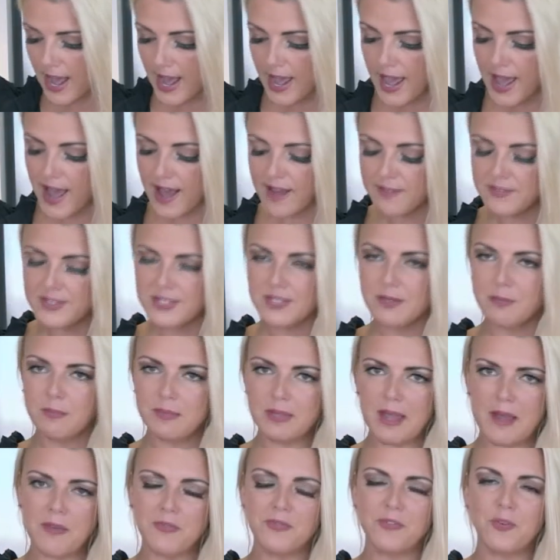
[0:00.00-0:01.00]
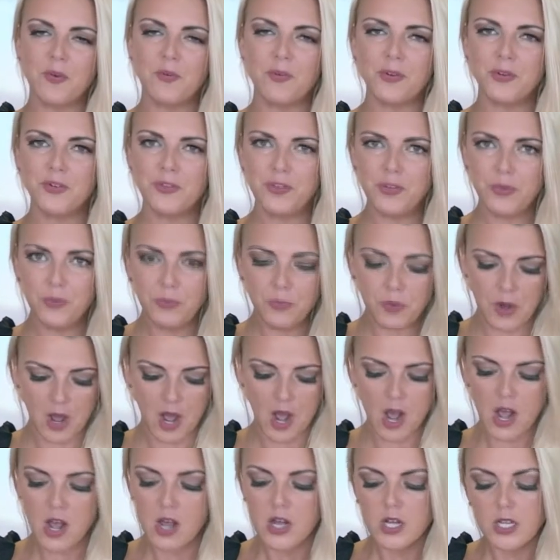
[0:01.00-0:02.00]
I have some leftover
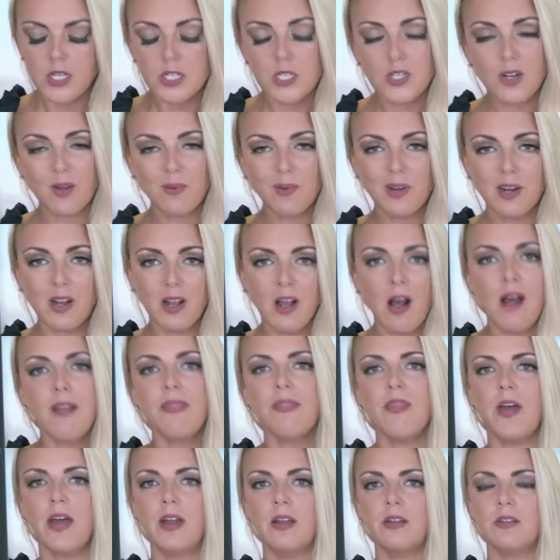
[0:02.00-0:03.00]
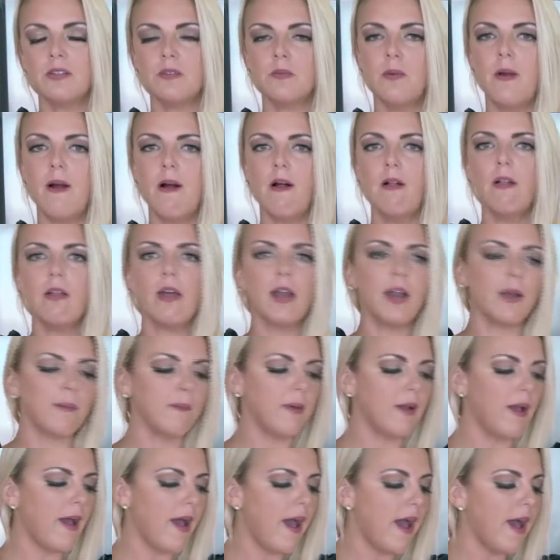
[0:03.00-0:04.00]
tuna. So I'm gonna cut that as well, and I'm
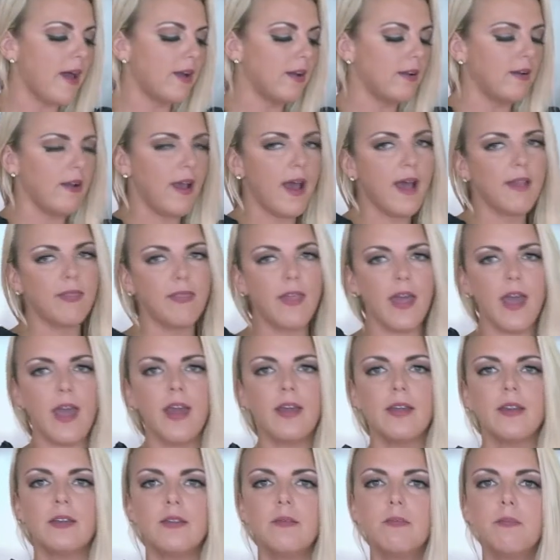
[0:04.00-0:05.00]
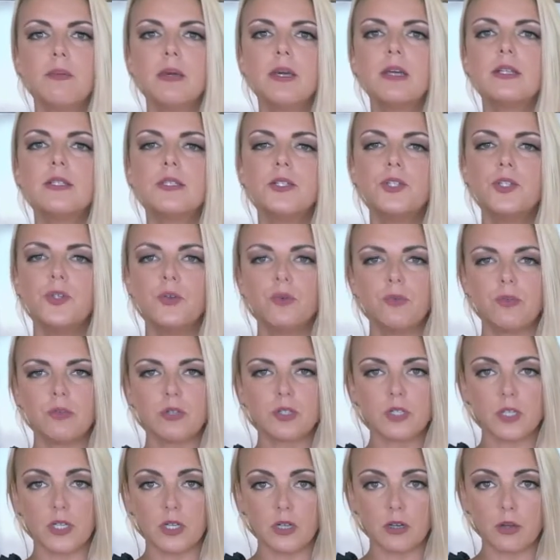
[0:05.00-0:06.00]
gonna add it at the end because the tuna
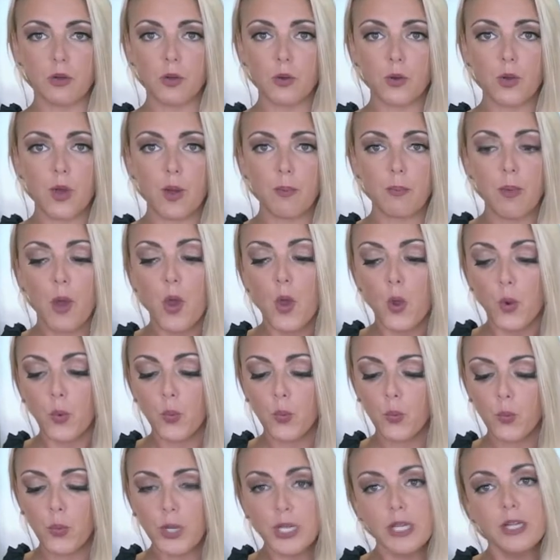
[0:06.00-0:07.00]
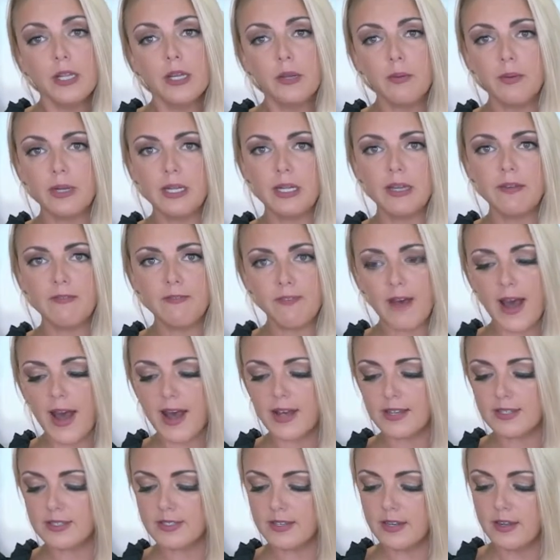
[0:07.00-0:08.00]
is gonna cook up really, really
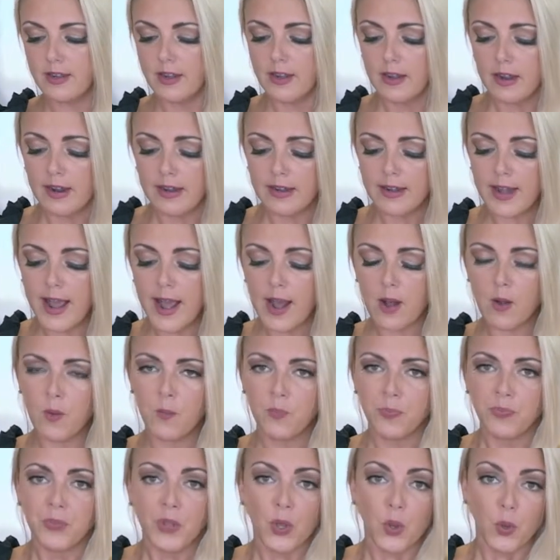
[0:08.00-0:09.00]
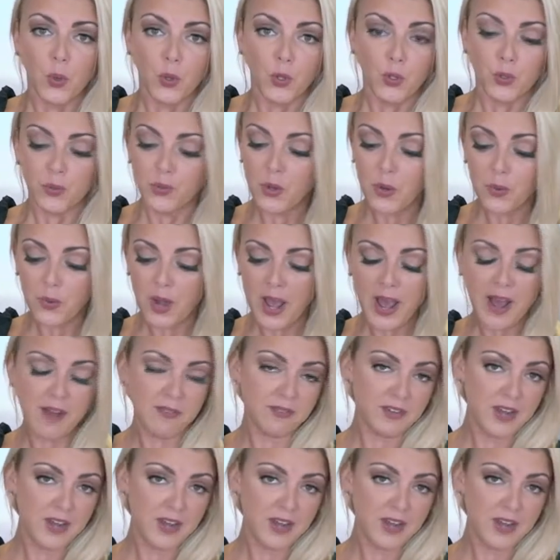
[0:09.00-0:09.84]
fast. Now, You don't have